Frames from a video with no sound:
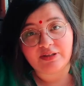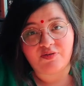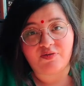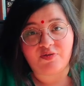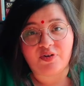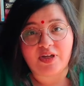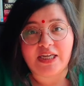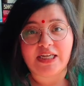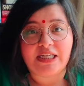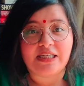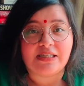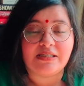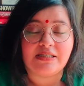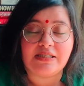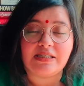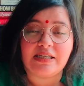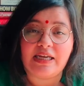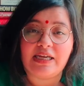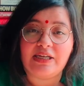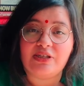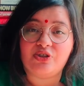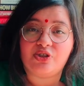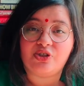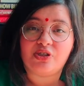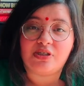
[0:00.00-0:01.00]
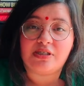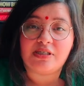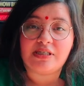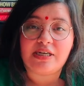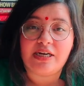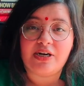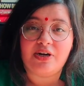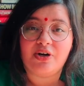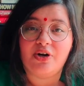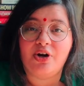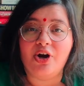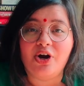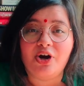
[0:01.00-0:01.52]
in the face and just
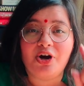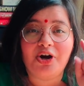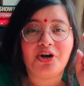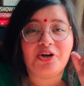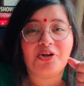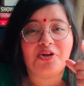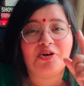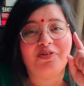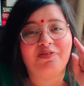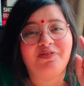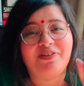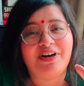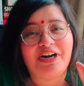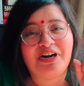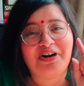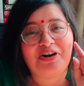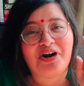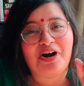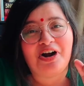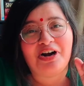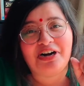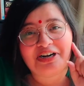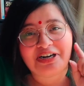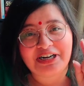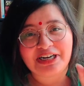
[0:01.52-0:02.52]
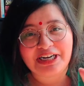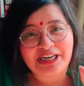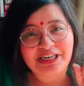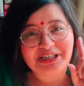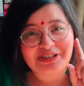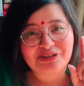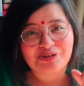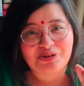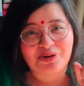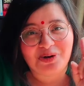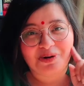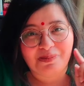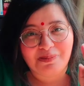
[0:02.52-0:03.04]
said, no, you will not read
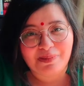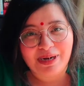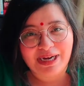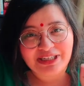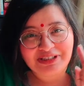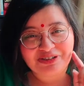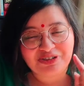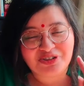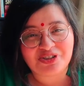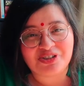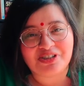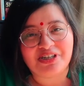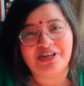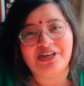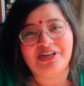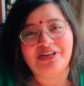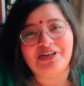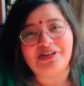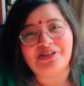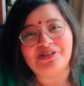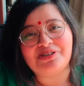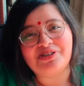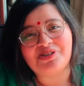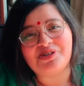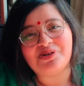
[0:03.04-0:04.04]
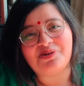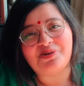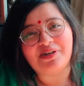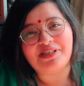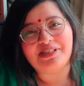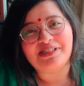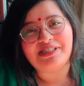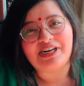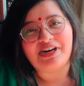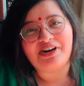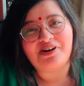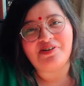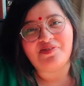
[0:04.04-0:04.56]
so much. So
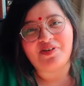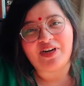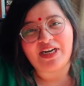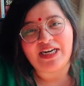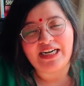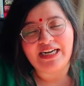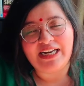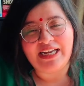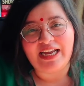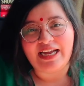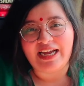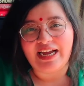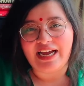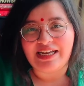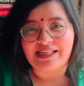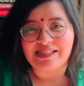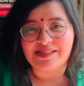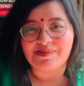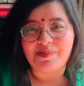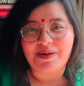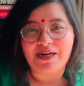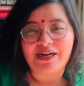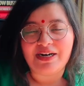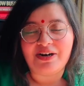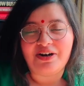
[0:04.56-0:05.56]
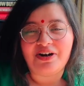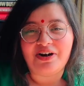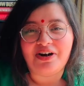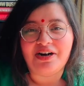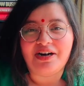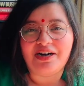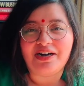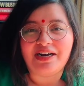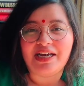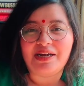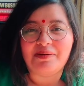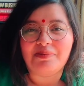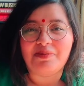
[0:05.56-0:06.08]
instead of reading, I spent a lot
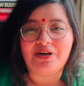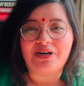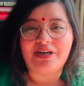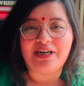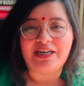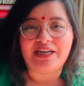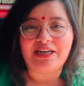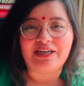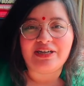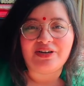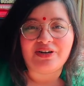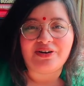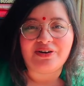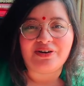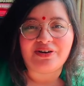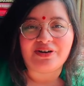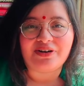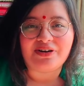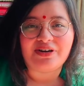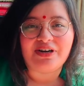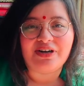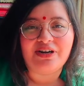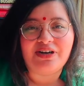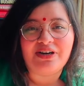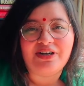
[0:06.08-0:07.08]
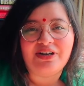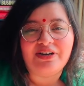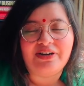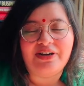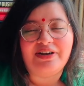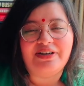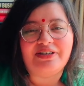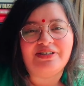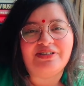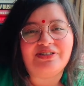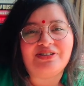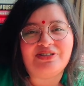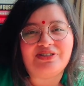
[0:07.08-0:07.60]
of time on TikTok.
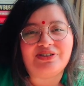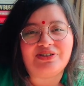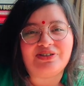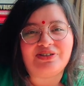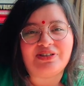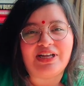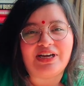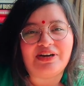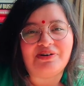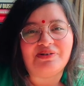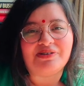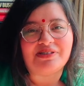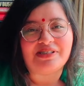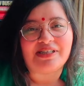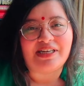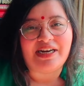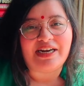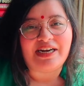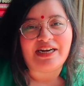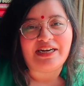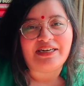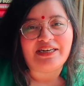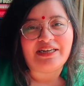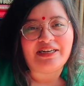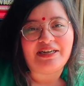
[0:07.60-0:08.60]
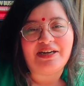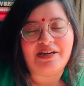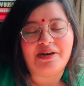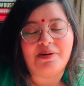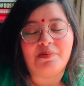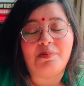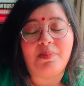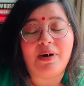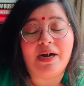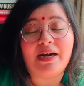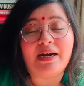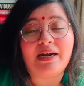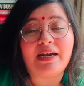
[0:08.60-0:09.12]
So that was great.
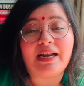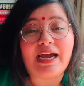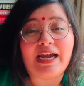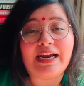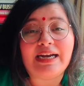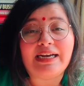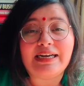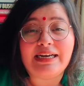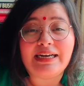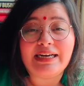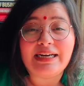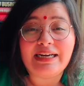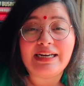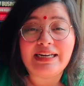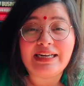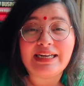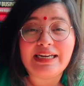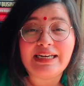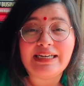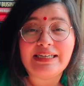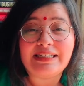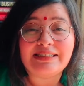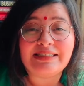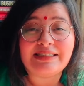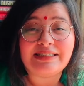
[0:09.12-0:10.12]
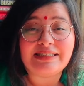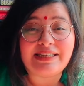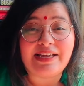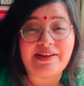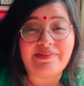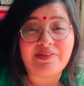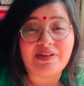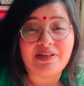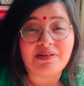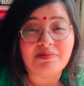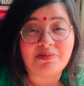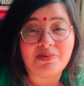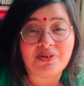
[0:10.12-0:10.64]
But I did read
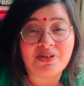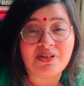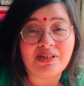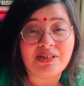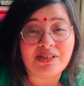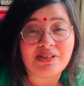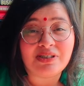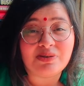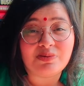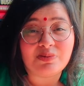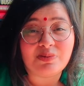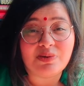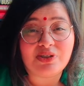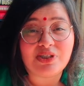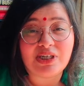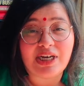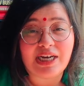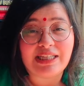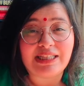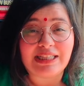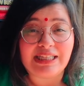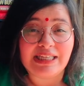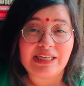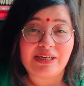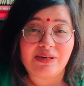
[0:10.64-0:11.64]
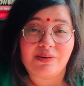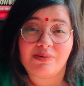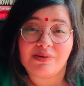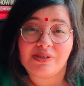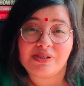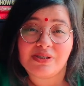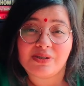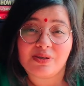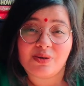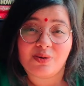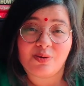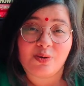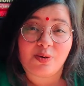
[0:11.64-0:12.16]
7 books, which I think
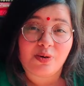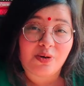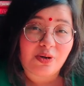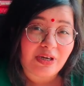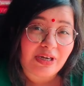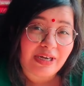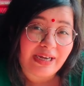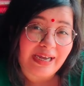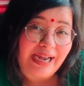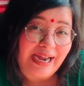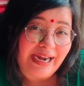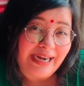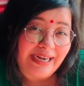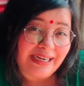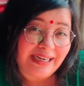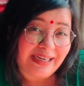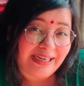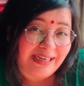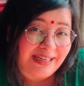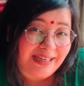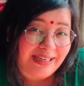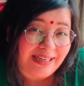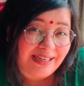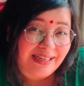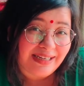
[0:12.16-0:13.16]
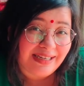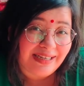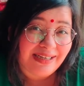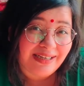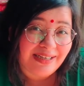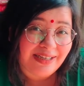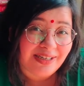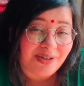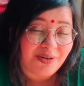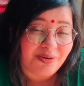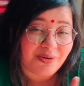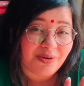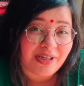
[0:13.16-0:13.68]
was kind
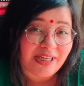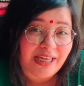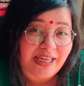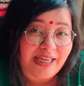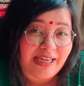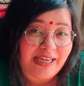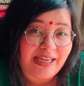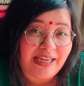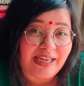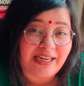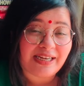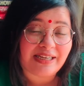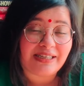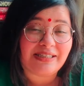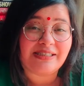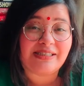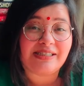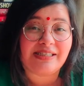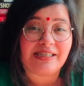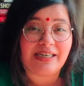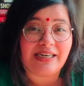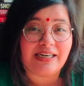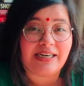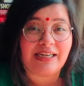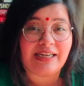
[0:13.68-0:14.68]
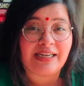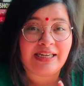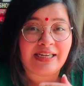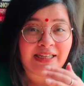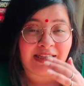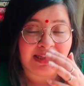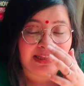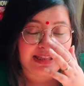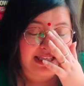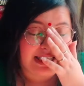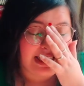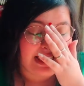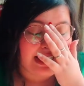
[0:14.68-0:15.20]
of okay
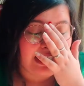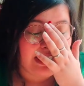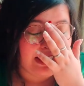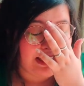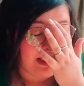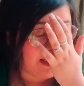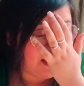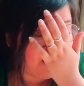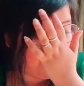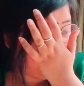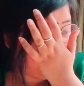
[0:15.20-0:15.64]
considering the